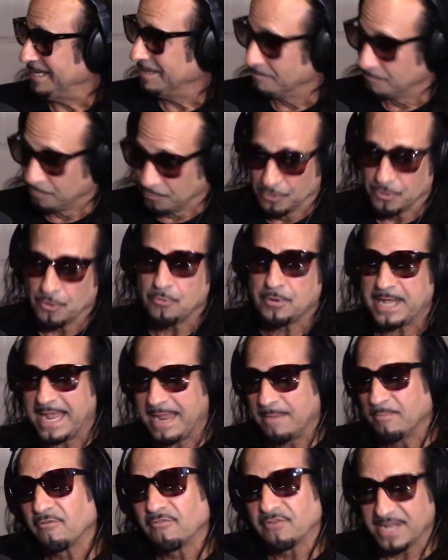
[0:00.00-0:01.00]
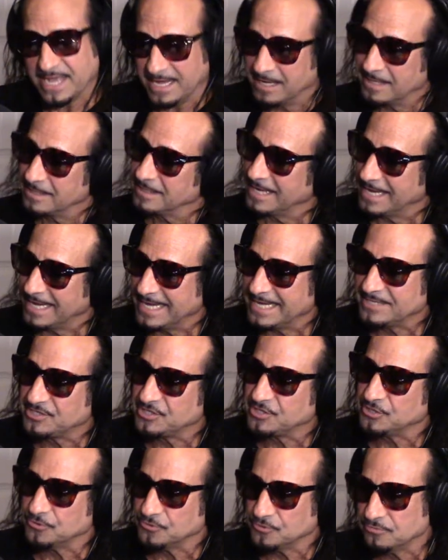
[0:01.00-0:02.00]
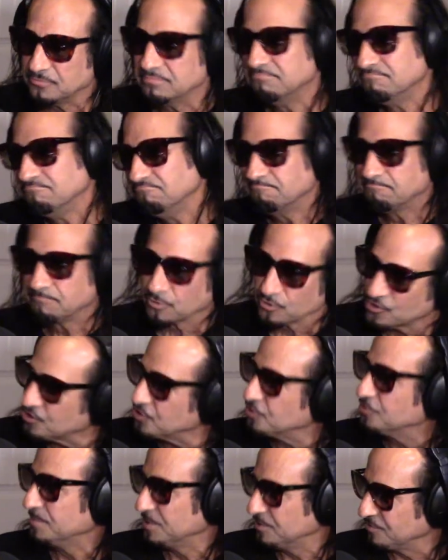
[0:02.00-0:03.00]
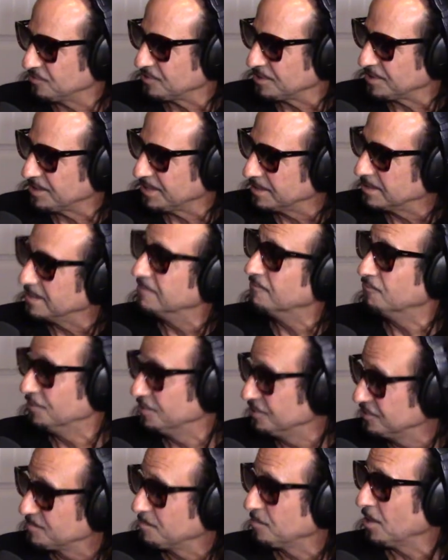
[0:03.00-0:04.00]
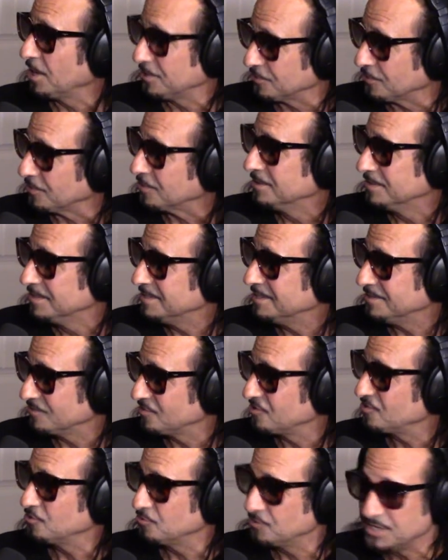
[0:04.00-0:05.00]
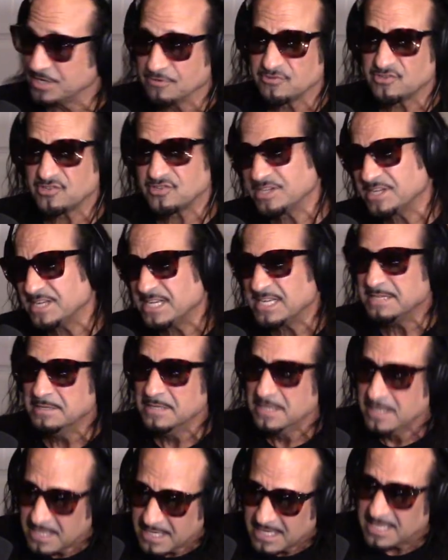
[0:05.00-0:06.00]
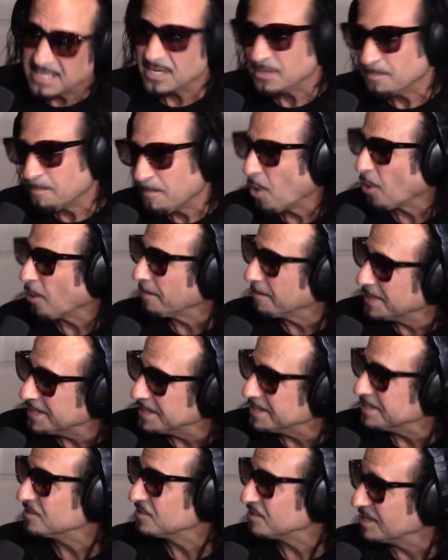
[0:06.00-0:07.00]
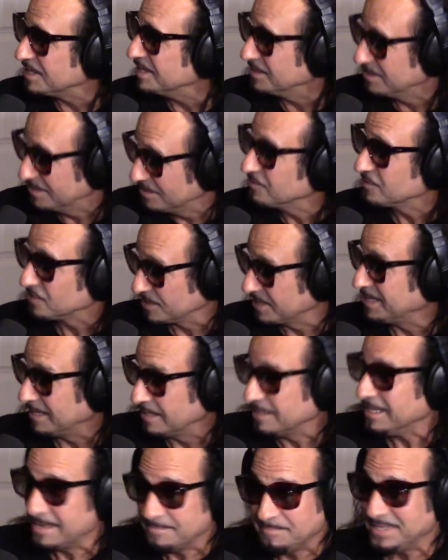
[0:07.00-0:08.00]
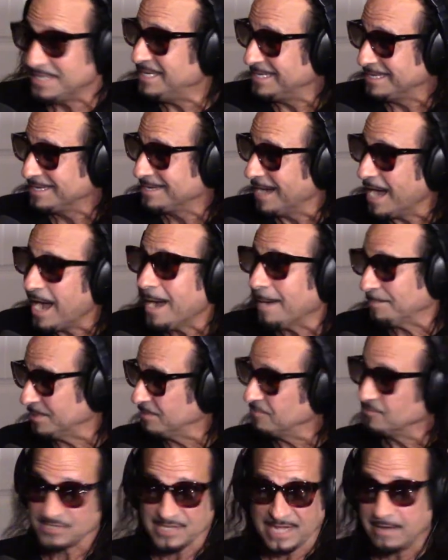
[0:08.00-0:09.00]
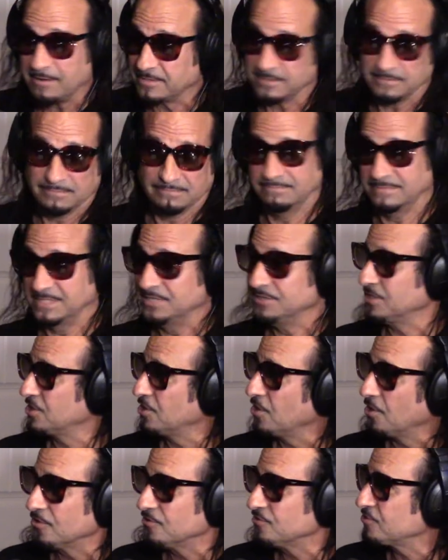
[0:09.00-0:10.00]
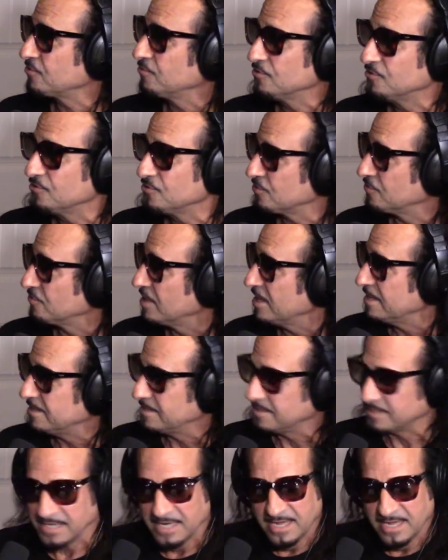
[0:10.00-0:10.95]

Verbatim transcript: And Bruno came over to L A to pursue music and live with his brother in Studio City, in an apartment, and his, he was an L A P D cop. He was out in, in the cars cruising around.